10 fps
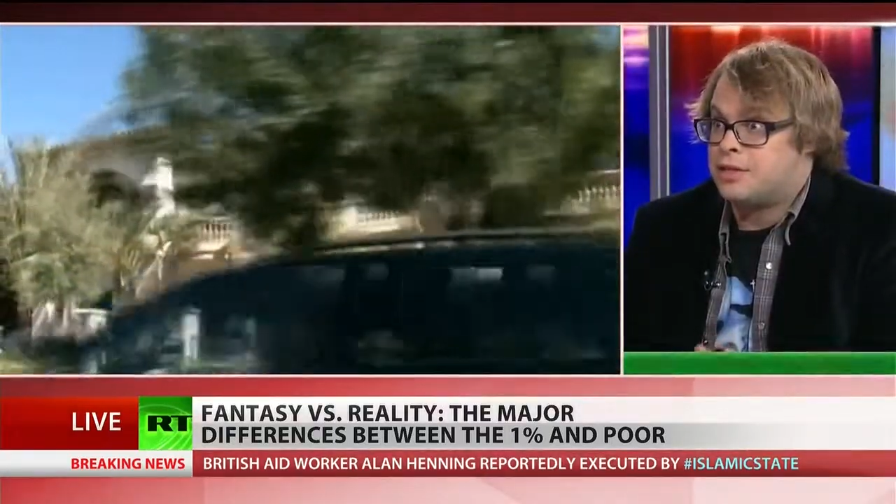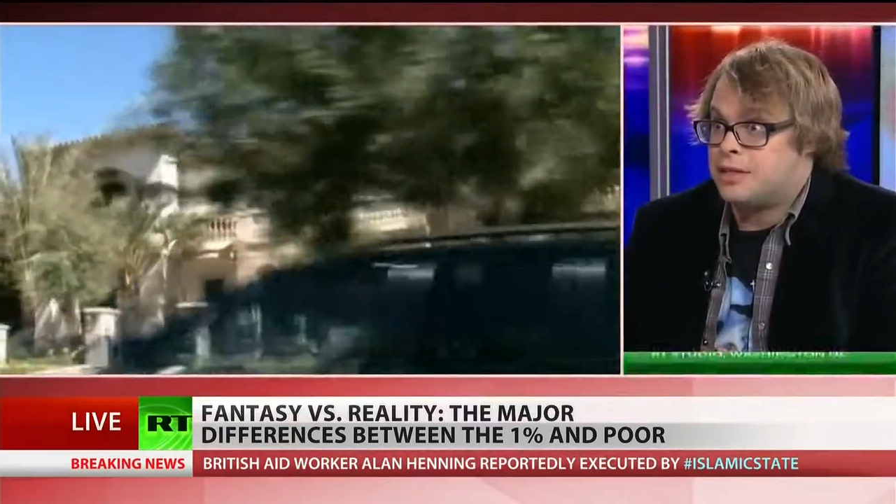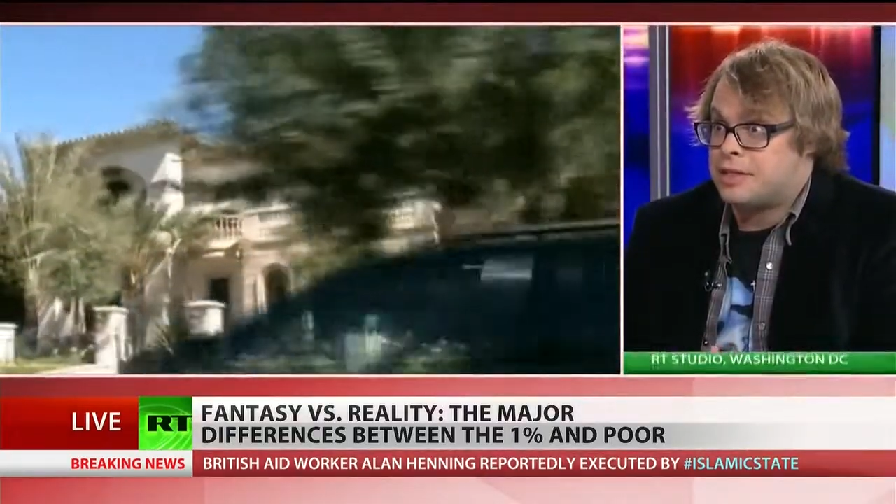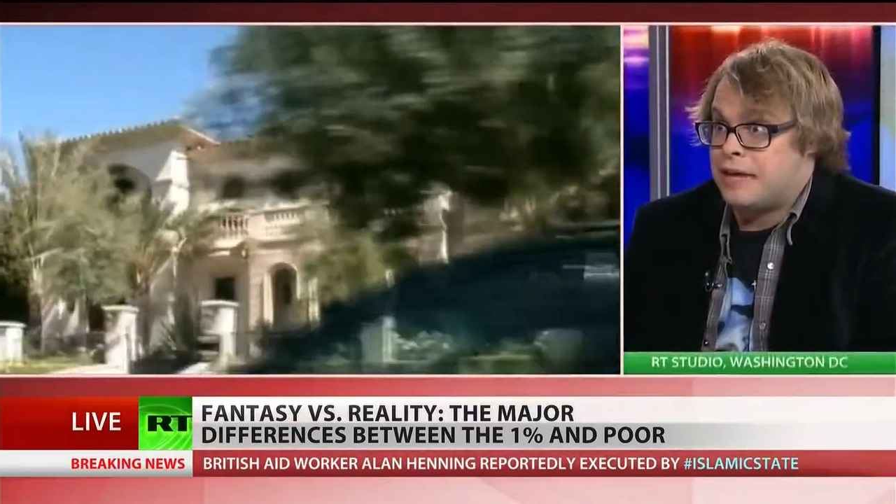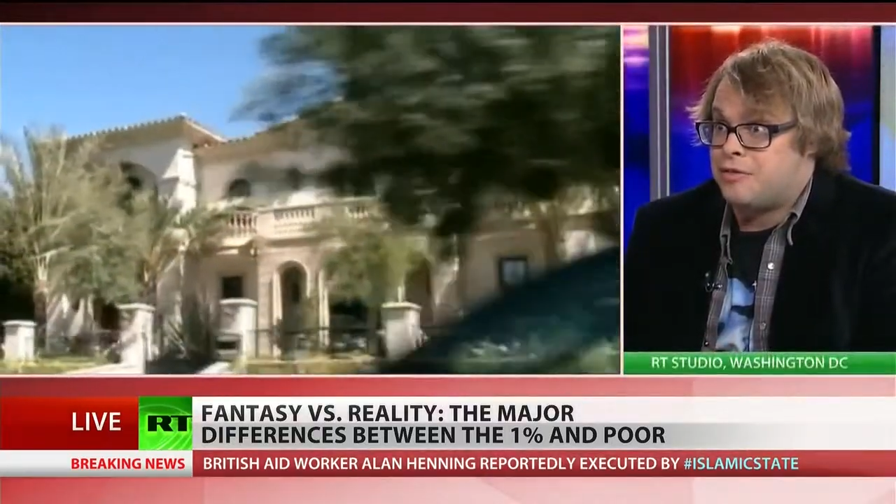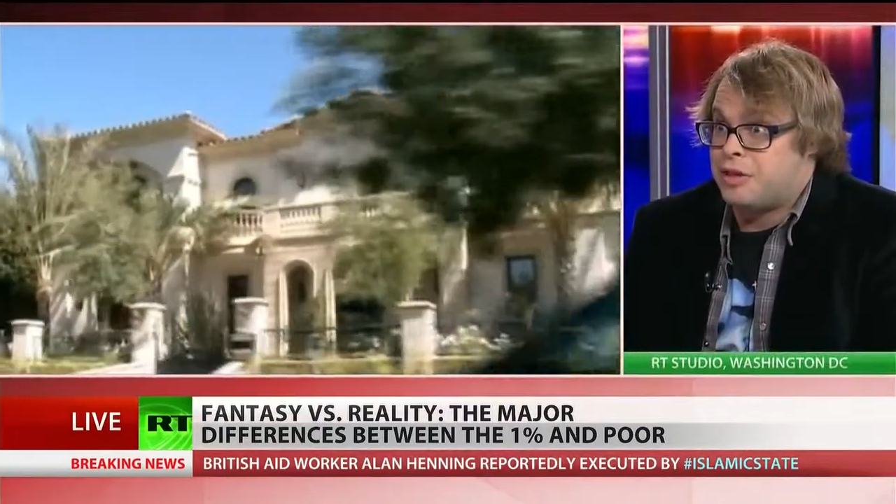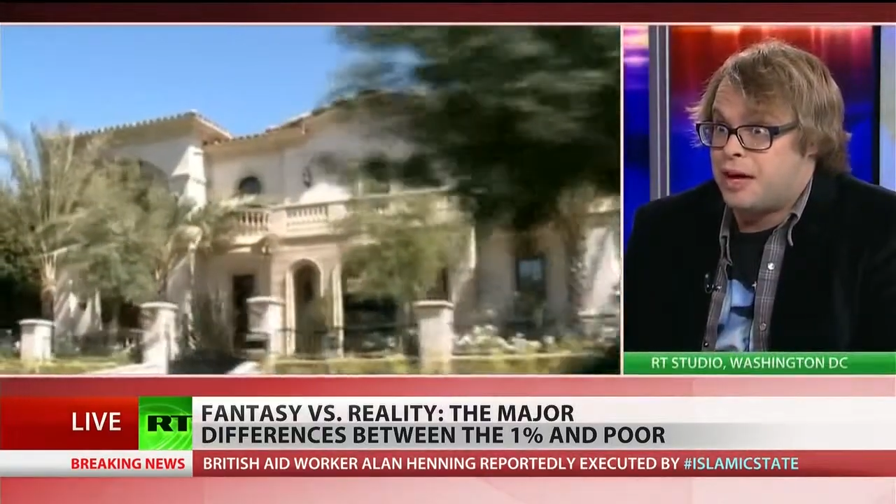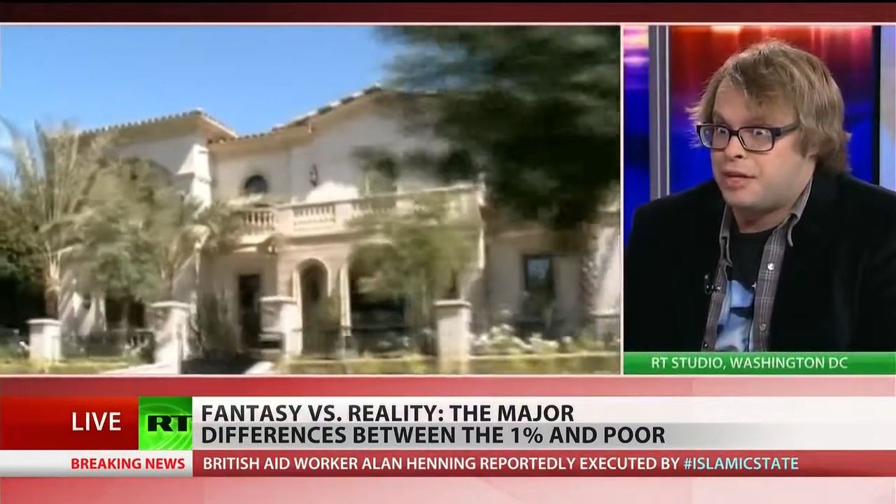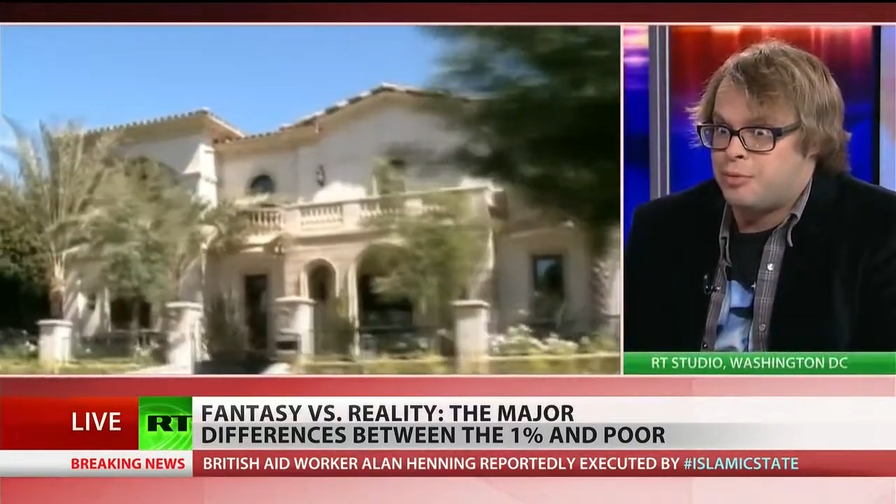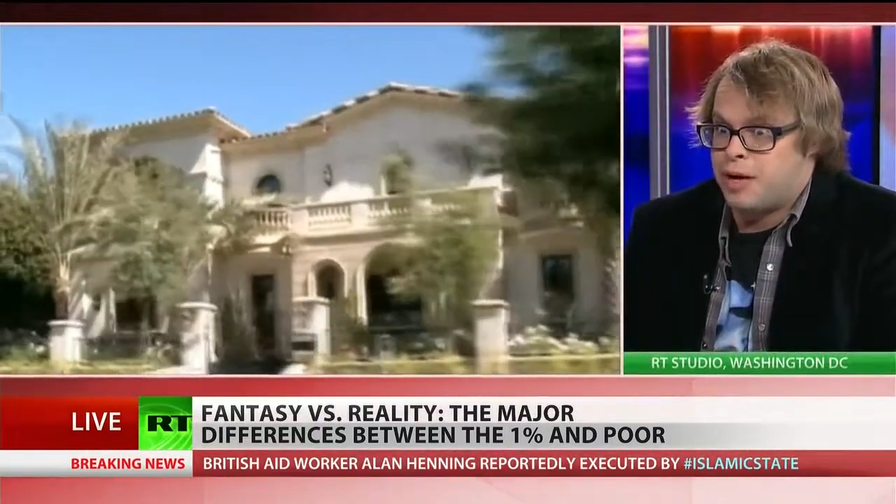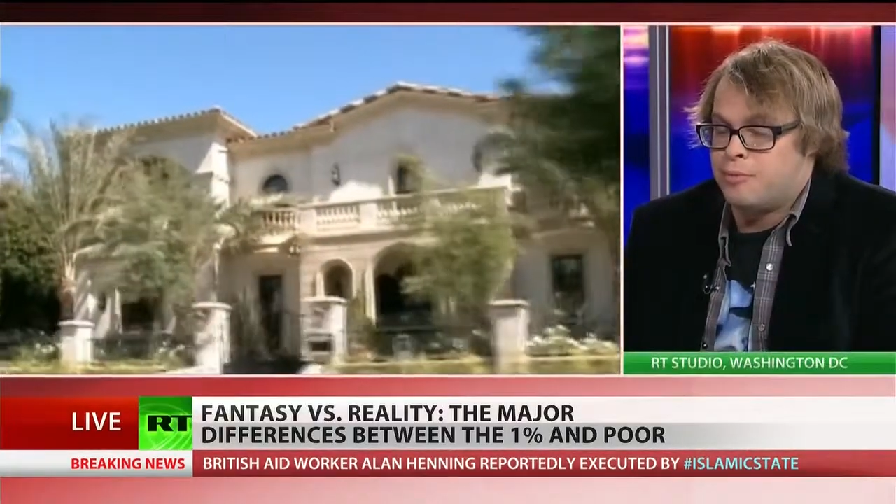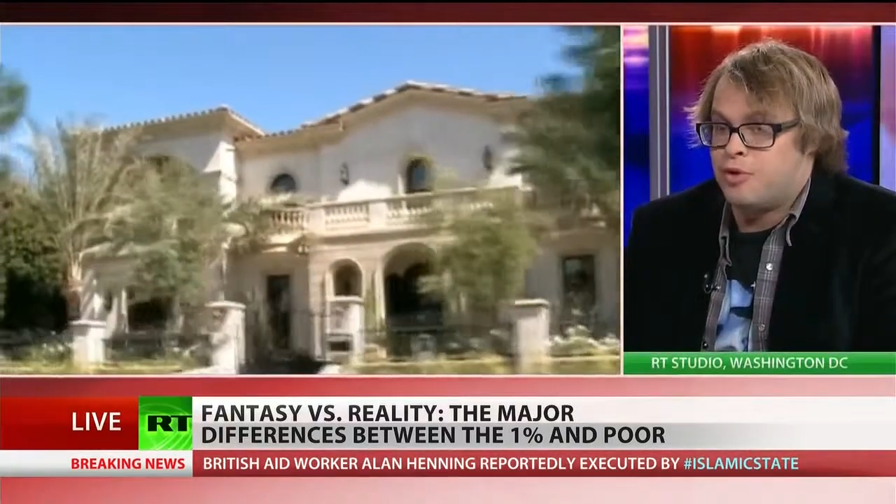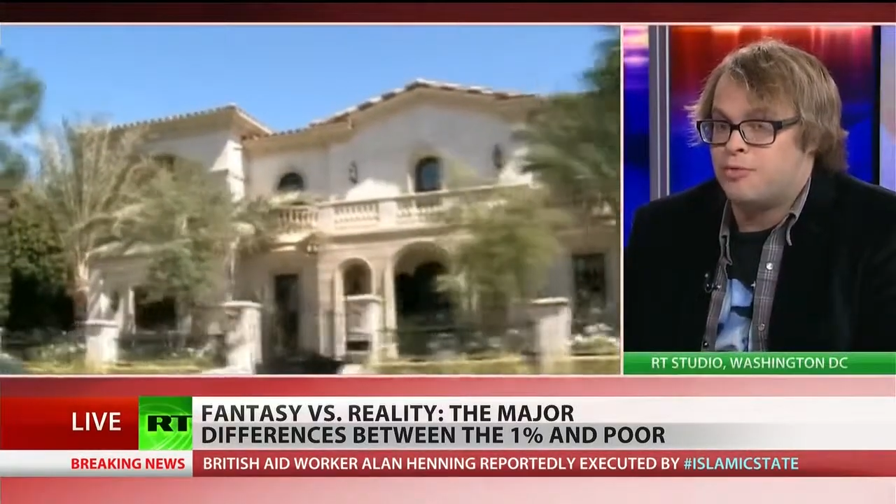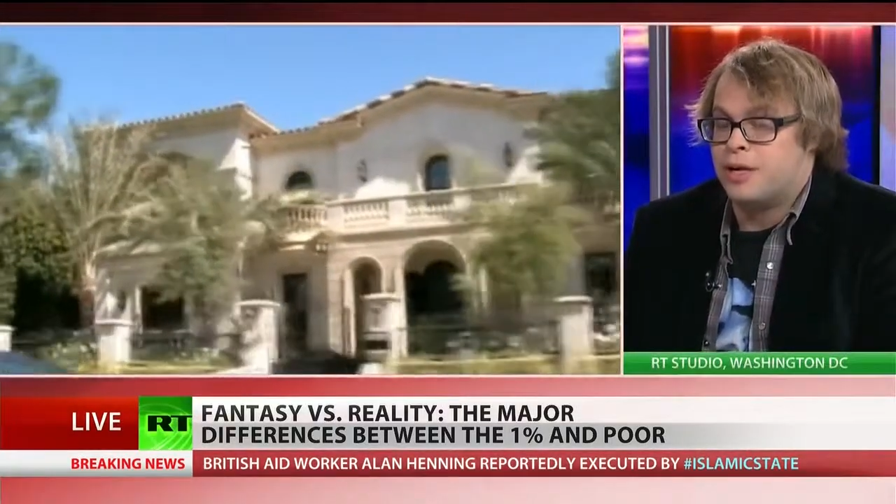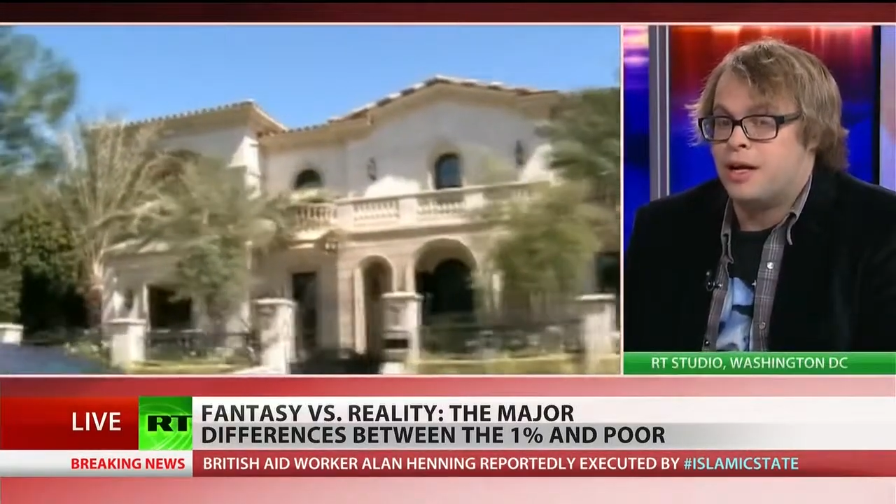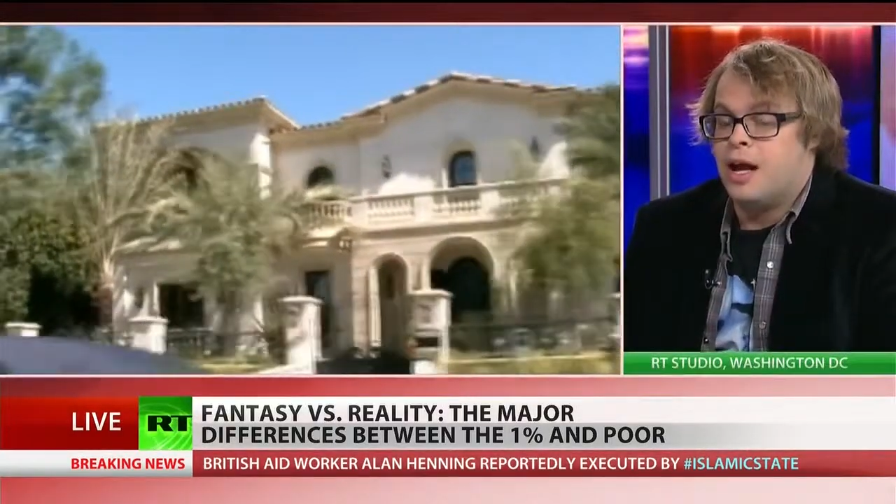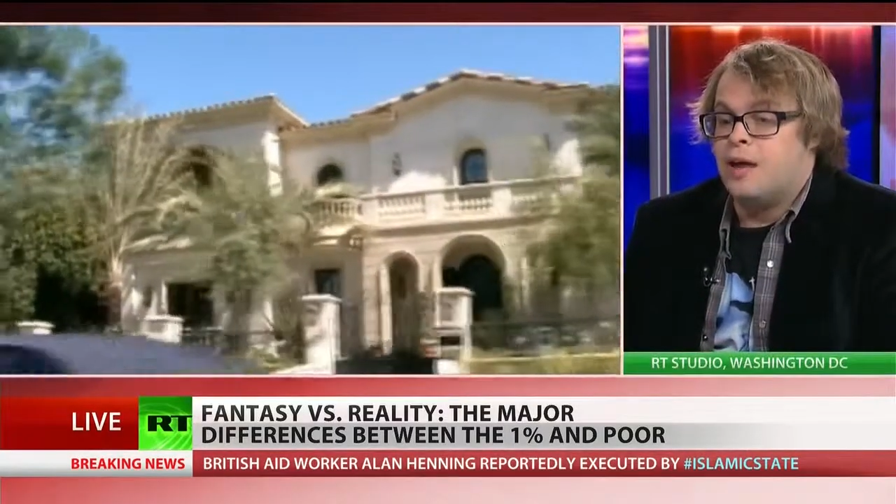things out of the Occupy movement.